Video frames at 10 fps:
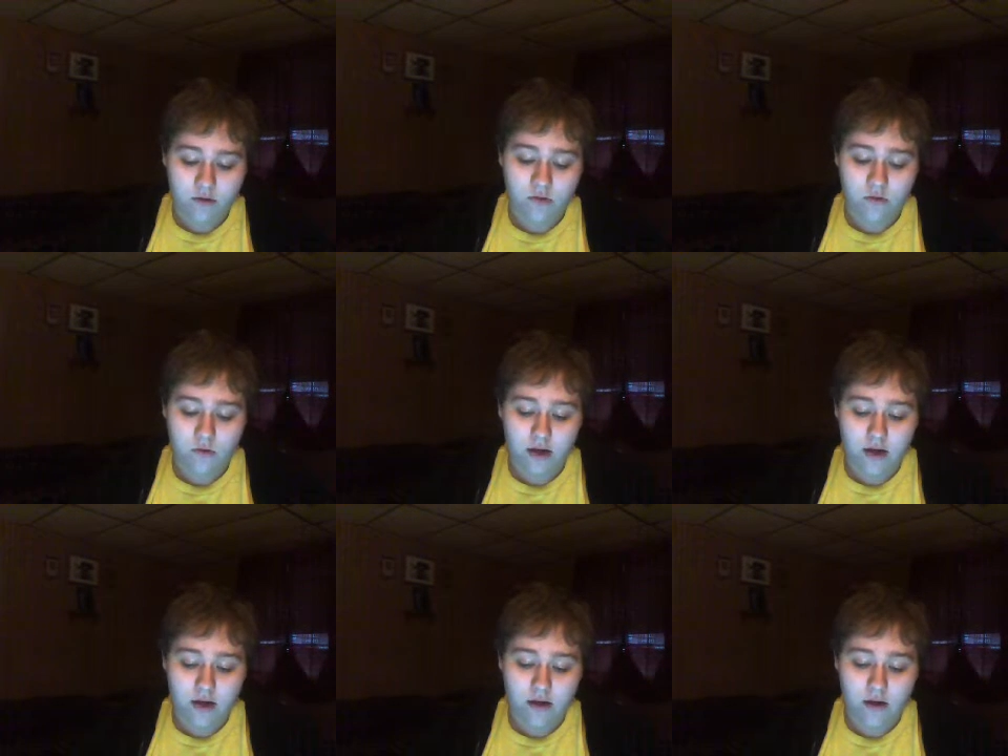who
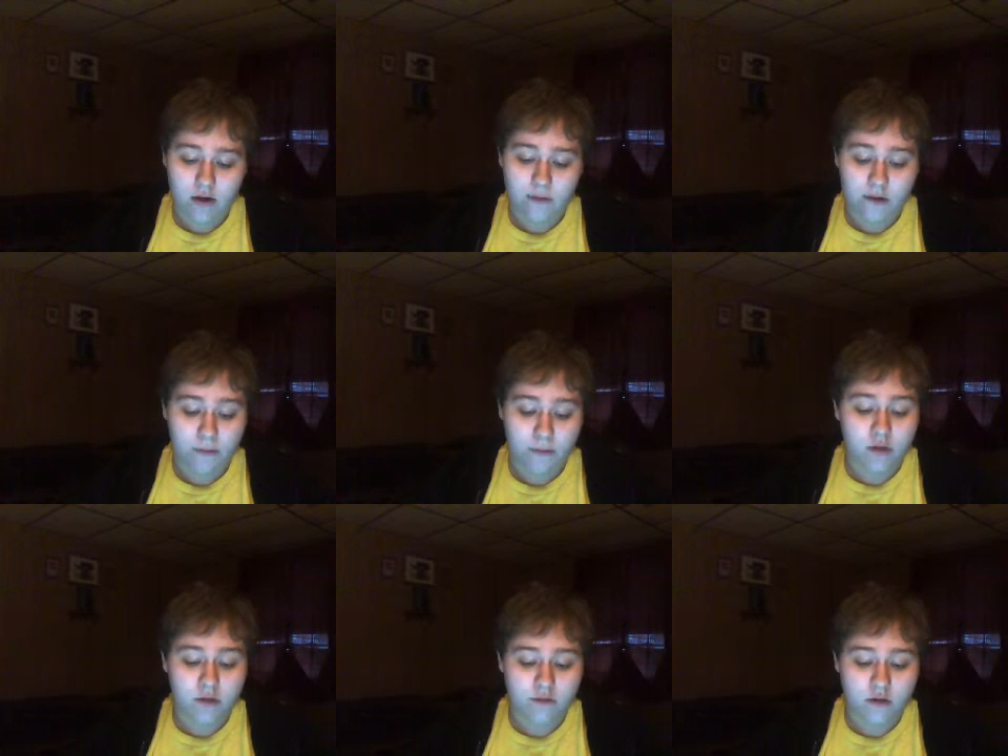had upgraded
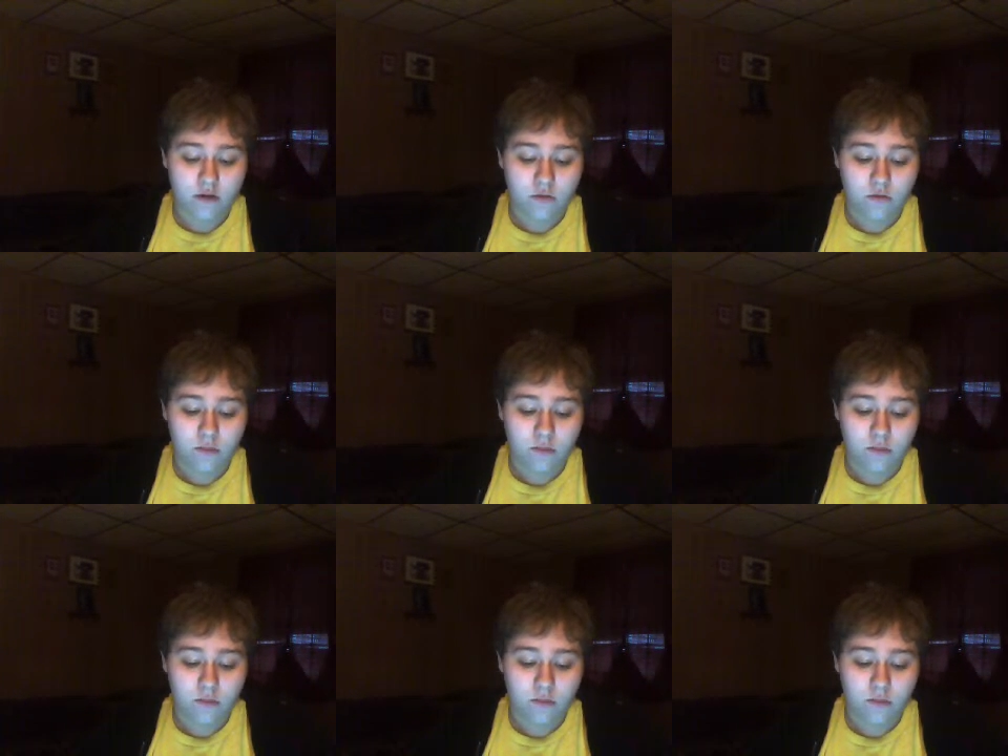personal vehicles